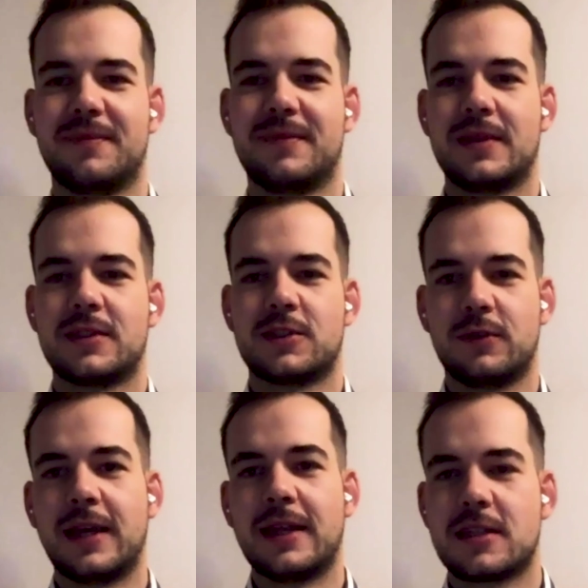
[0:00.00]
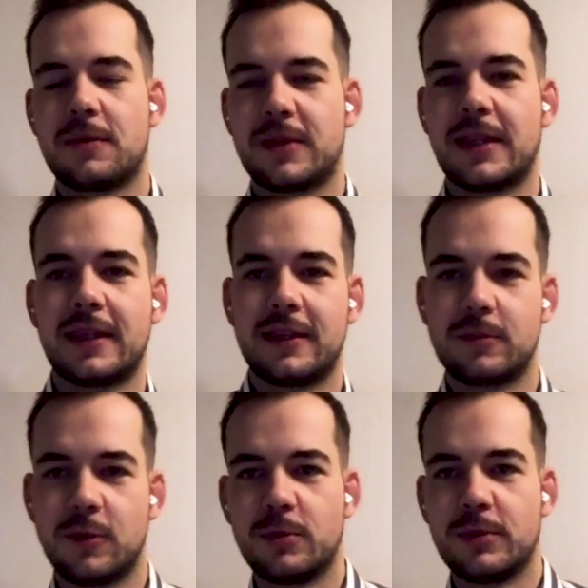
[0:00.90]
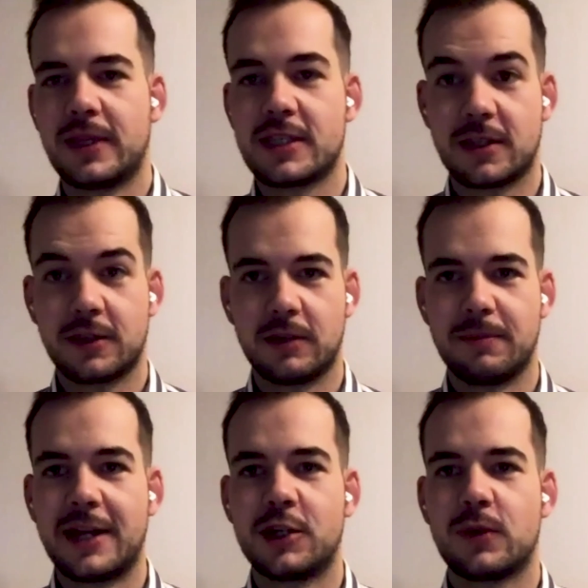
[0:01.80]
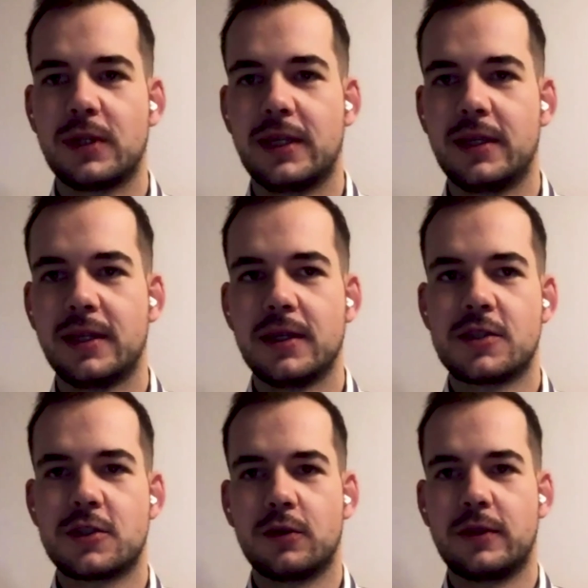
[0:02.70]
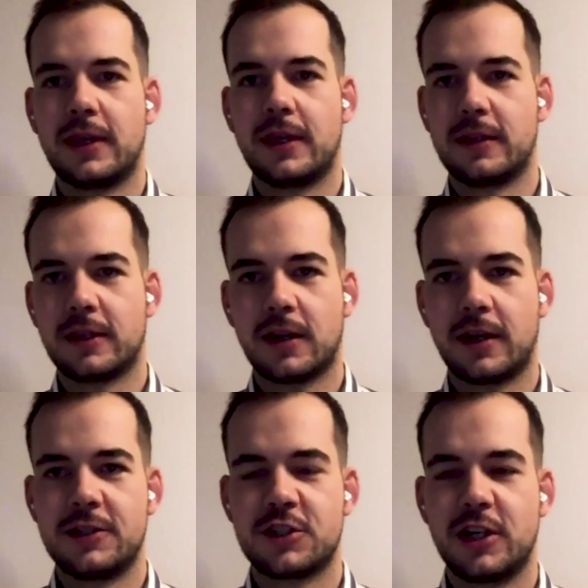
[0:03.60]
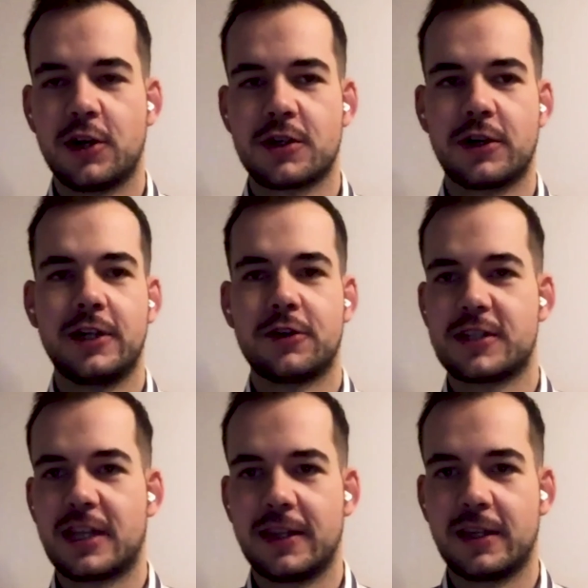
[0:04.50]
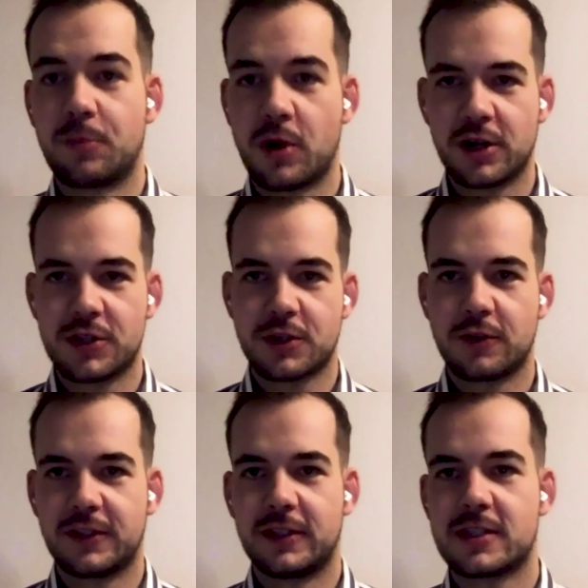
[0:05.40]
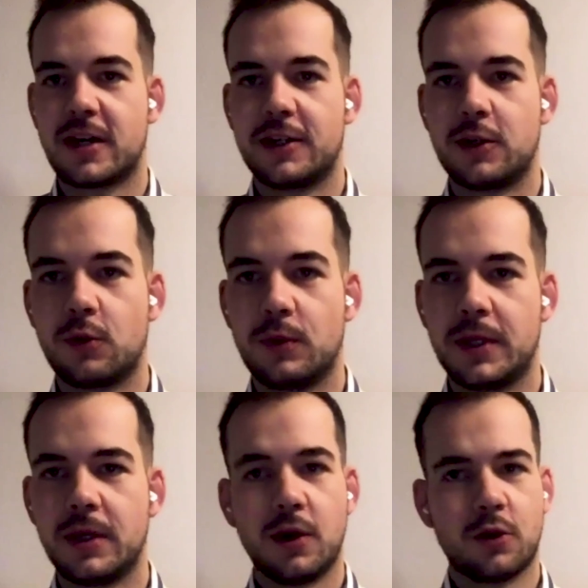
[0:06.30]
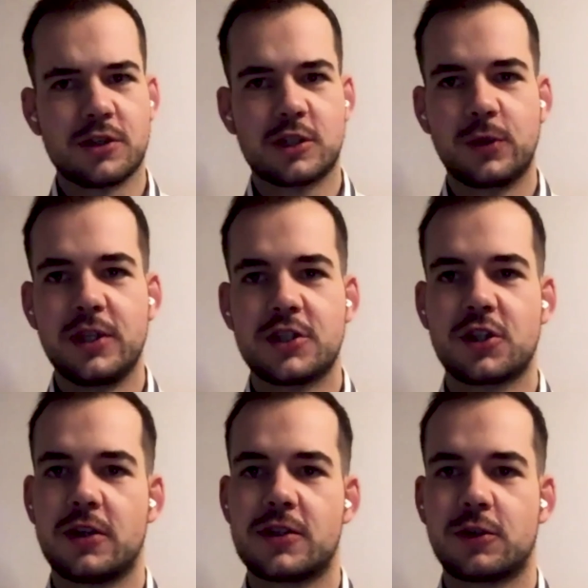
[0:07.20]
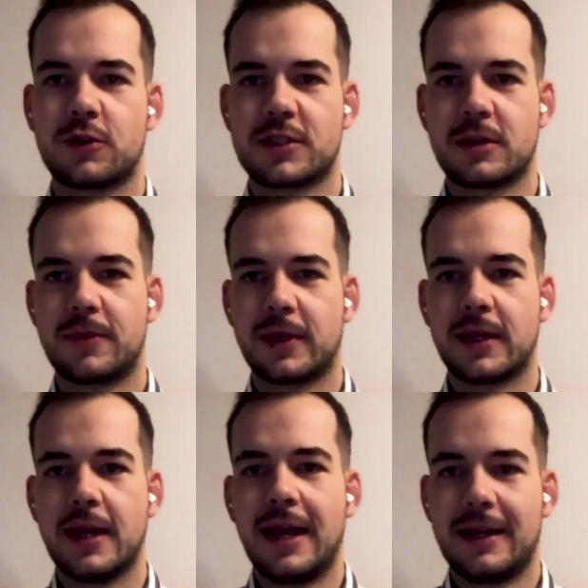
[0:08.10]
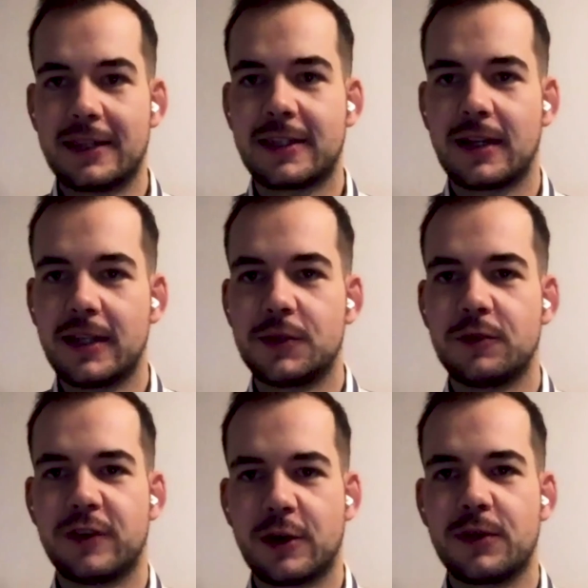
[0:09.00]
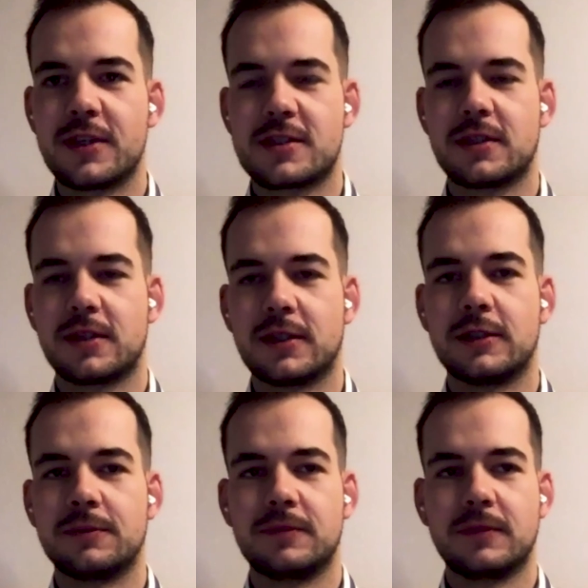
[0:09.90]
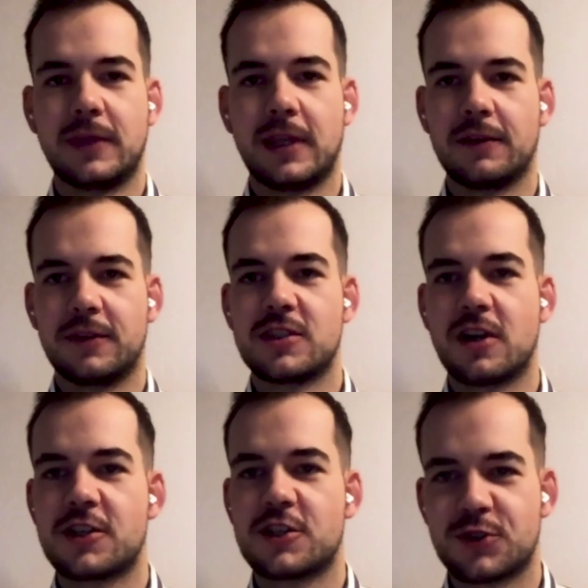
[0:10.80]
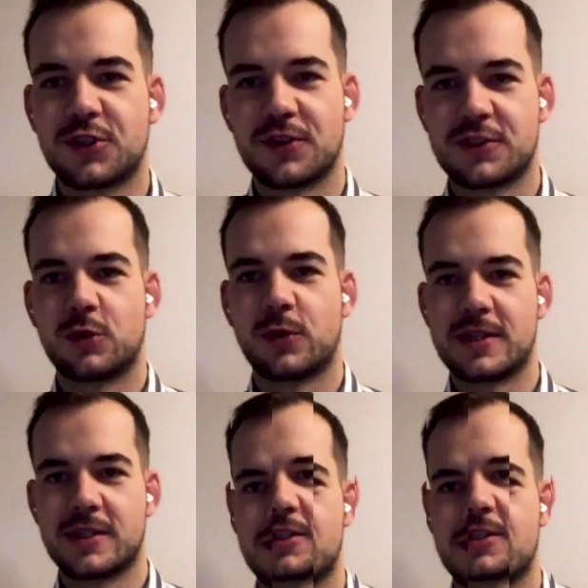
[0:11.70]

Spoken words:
So that's something that at the moment is done manually. So the engineers are either sending parts of the design only or screenshots or something, and that can lead to various disastrous consequences,